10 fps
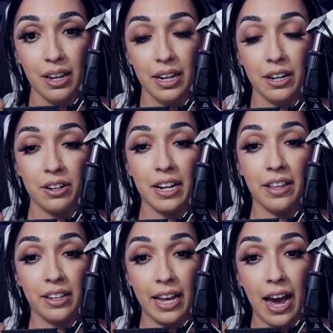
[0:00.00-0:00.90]
Here
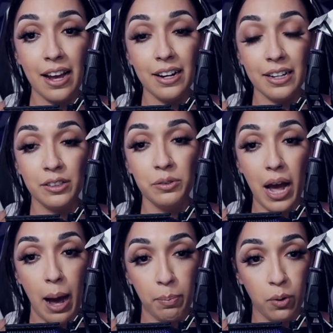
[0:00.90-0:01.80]
again, the cat igloo
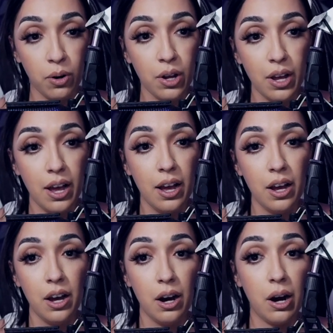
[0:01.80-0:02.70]
apple
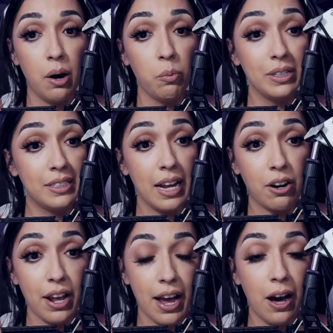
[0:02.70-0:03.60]
was there
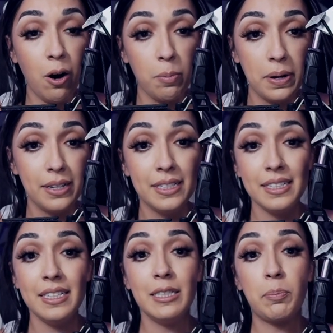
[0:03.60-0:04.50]
to help.
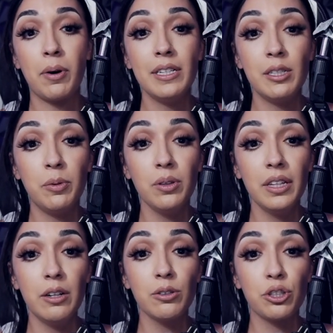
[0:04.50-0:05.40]
Disney's principal
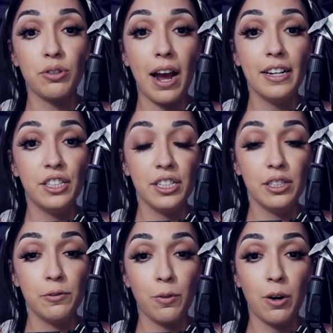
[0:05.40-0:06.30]
legal
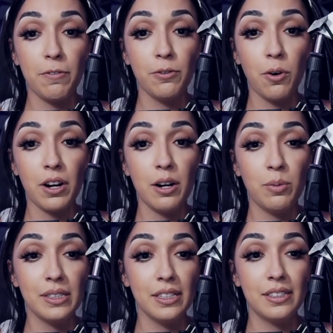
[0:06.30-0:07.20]
strategist for Florida
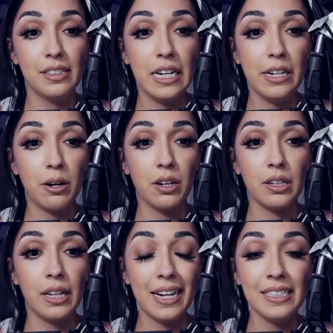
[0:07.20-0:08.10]
was a senior
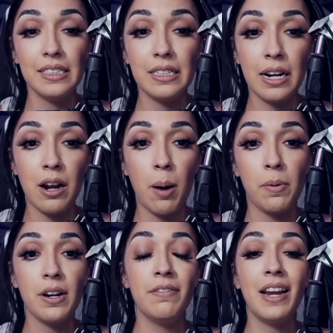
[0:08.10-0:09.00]
clandestine
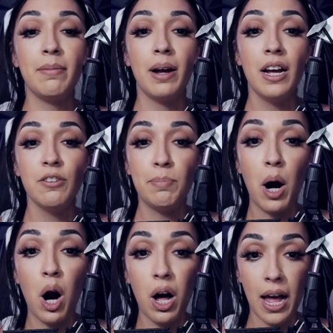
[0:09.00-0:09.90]
operative named
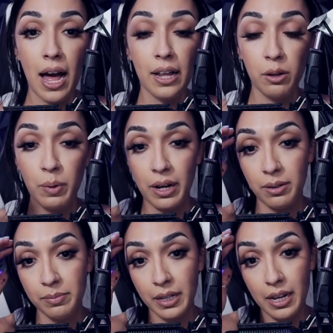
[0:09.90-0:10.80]
Paul
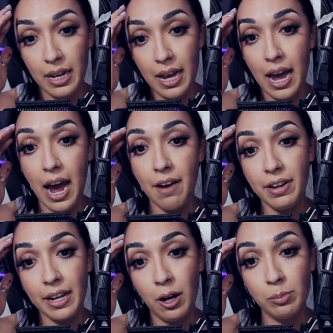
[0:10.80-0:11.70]
Helliwell.
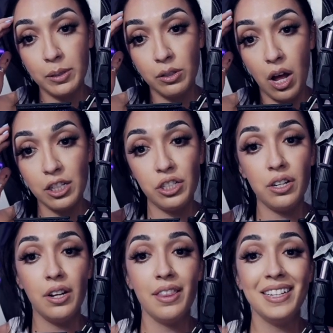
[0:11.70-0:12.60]
Having helped launch
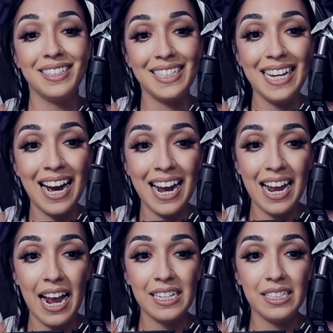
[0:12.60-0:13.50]
the
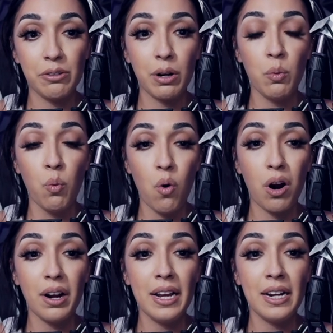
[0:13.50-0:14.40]
CIA secret
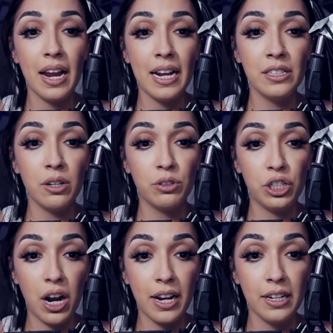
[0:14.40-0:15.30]
war in
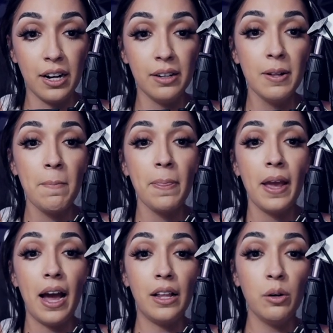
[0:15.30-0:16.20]
Indochina,
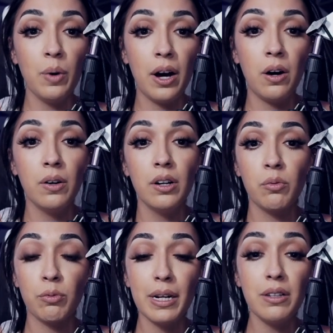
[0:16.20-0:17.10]
Helliwell
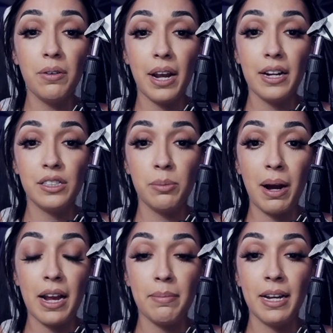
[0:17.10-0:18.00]
relocated to
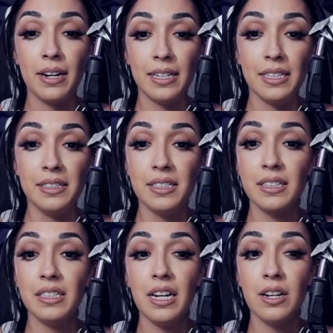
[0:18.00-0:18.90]
Miami in
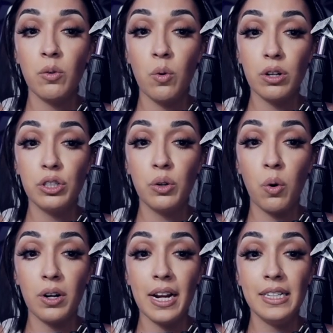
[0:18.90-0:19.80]
1960 in order to
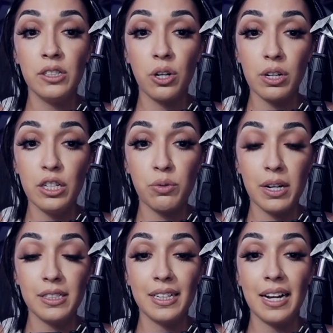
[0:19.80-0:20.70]
coordinate dirty
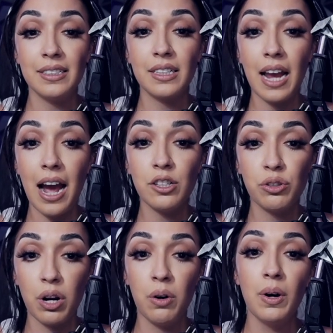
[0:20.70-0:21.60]
tricks against
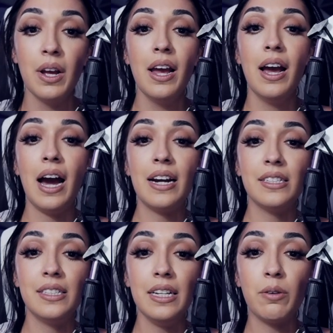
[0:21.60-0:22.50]
Castro. At a
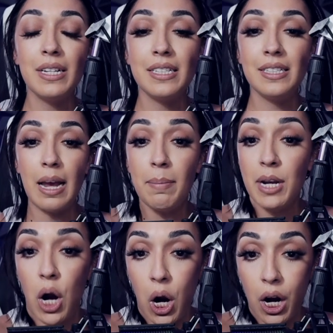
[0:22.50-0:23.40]
secret
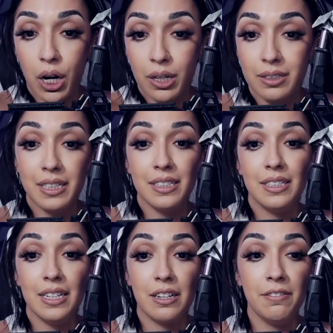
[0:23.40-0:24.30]
seminar
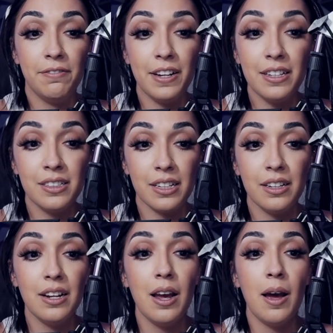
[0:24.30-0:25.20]
Disney convened
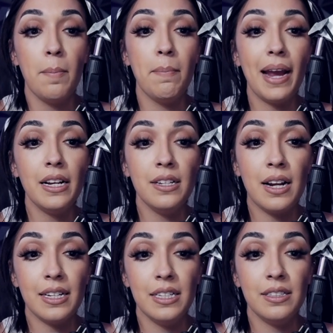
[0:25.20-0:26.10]
in May
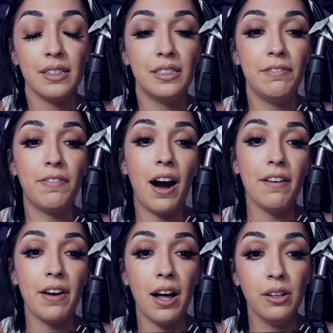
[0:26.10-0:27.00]

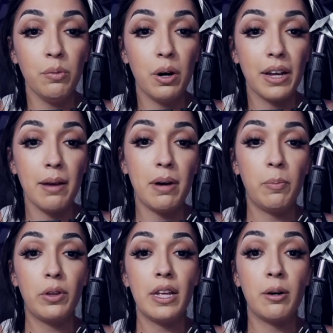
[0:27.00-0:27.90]
1965, Helliwell came up
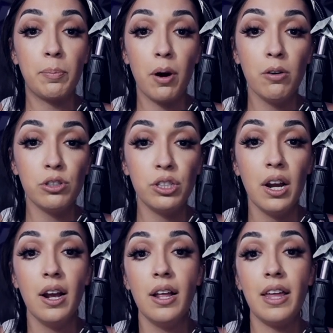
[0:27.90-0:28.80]
with an approach
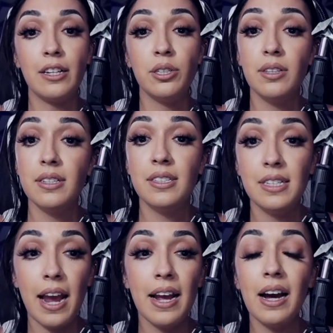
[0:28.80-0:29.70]
that to this
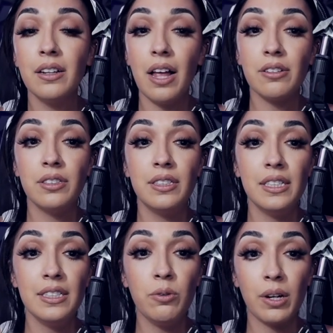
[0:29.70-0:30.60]
day allows the
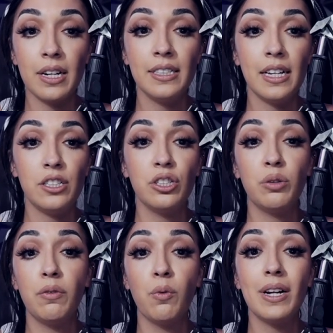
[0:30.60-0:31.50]
Disney organization
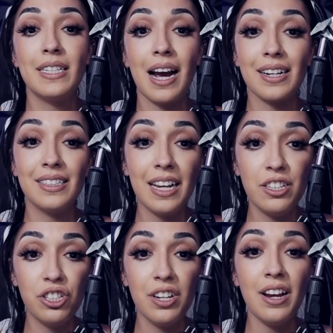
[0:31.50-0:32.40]
to avoid
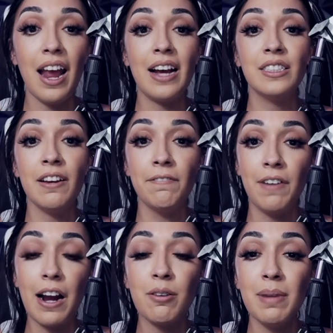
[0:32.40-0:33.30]
taxation and
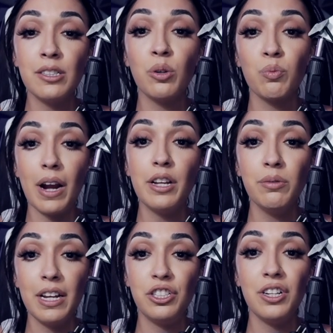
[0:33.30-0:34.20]
environmental
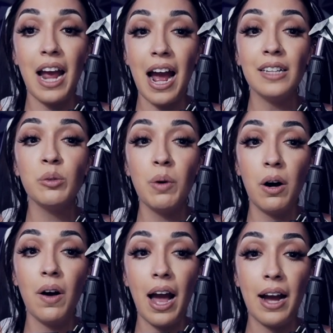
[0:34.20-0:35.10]
regulation, as
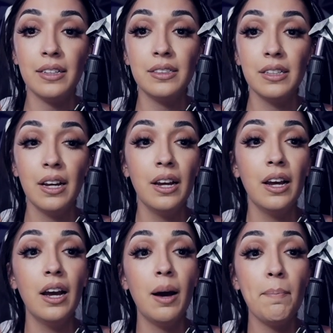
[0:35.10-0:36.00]
well as
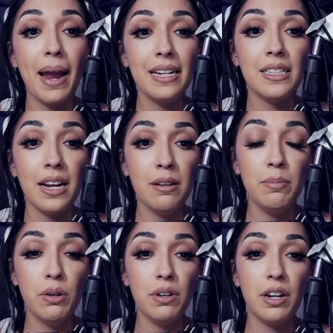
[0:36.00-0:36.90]
maintain
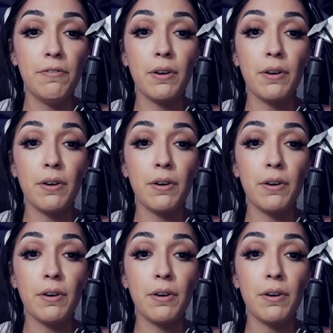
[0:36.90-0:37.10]
immunity from